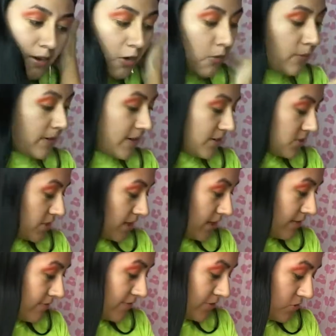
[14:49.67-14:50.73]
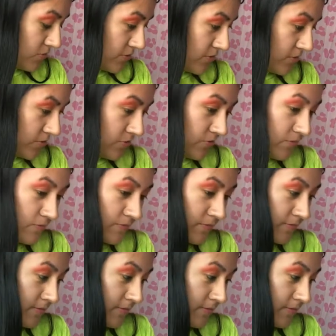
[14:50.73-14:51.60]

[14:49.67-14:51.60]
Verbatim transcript: Oh my gosh, I love this one too.